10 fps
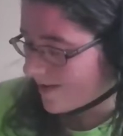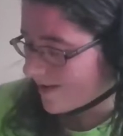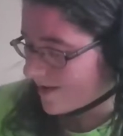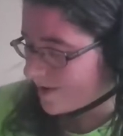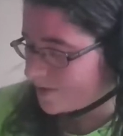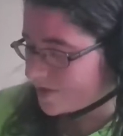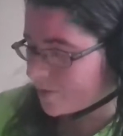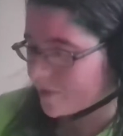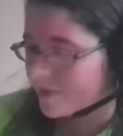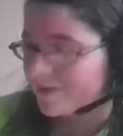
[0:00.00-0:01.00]
here's
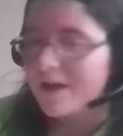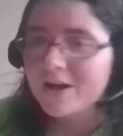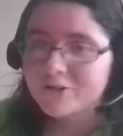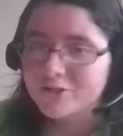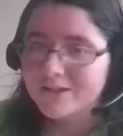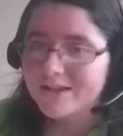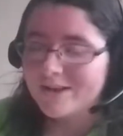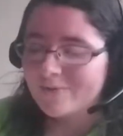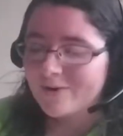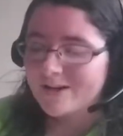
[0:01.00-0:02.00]
sort of the logic that
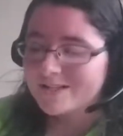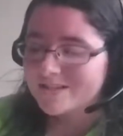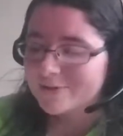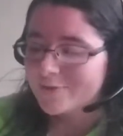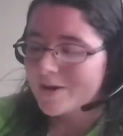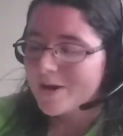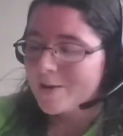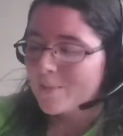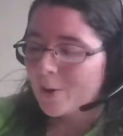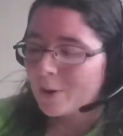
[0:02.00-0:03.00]
went into
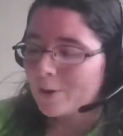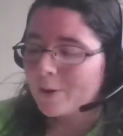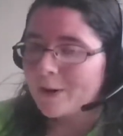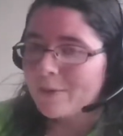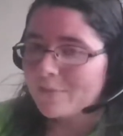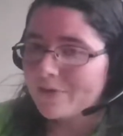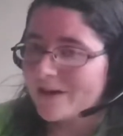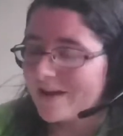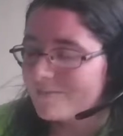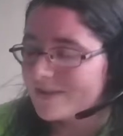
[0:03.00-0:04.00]
partnering up with an
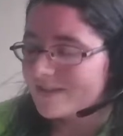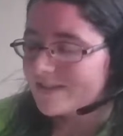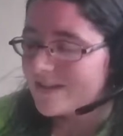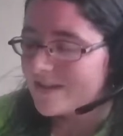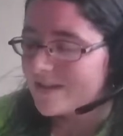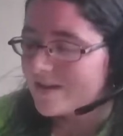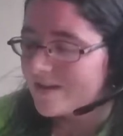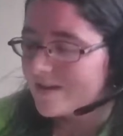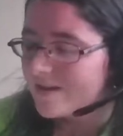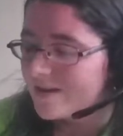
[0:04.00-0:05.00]
NBC
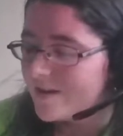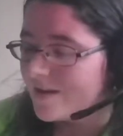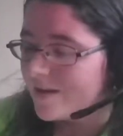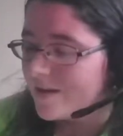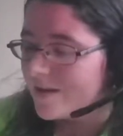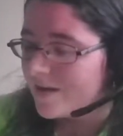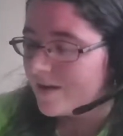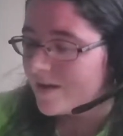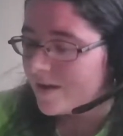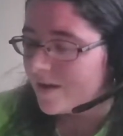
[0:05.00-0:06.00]

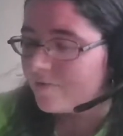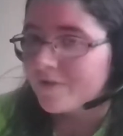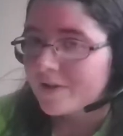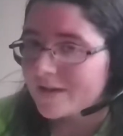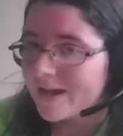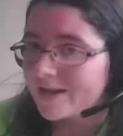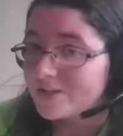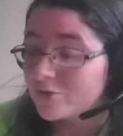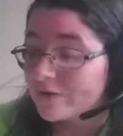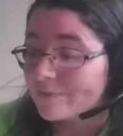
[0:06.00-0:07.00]
affiliated
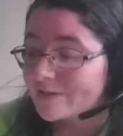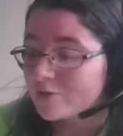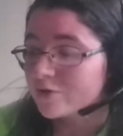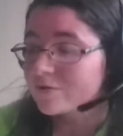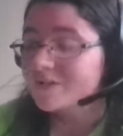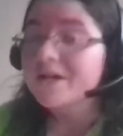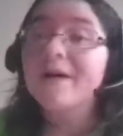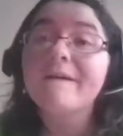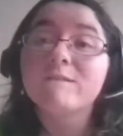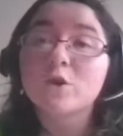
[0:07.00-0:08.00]
streaming service
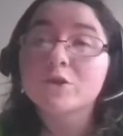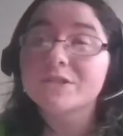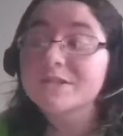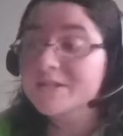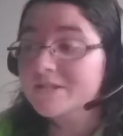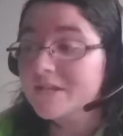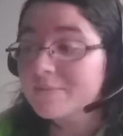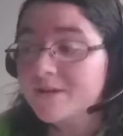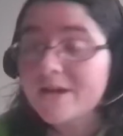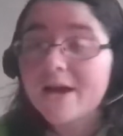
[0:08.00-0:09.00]
versus a
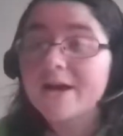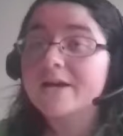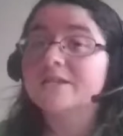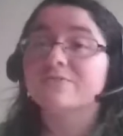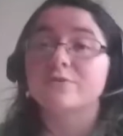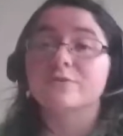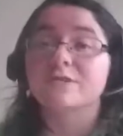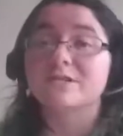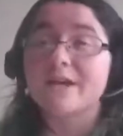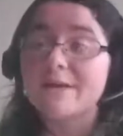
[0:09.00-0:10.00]
CBS
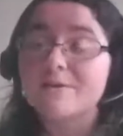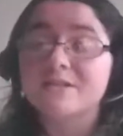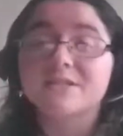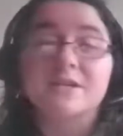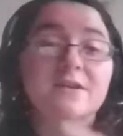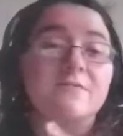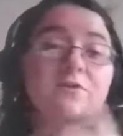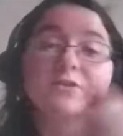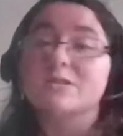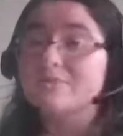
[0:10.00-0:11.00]
versus an ABC
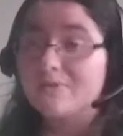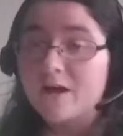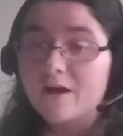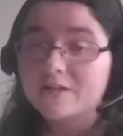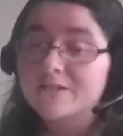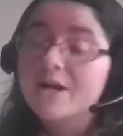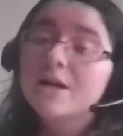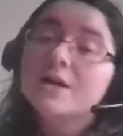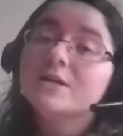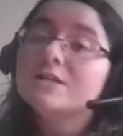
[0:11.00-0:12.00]
versus a Fox.
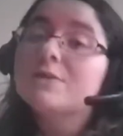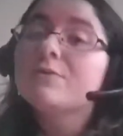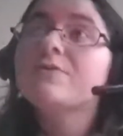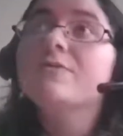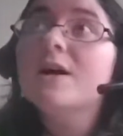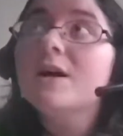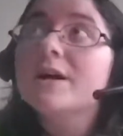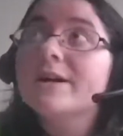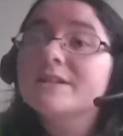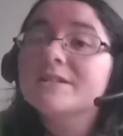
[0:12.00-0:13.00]
So with
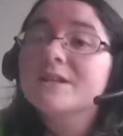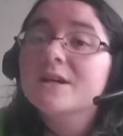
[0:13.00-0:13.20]
Fox,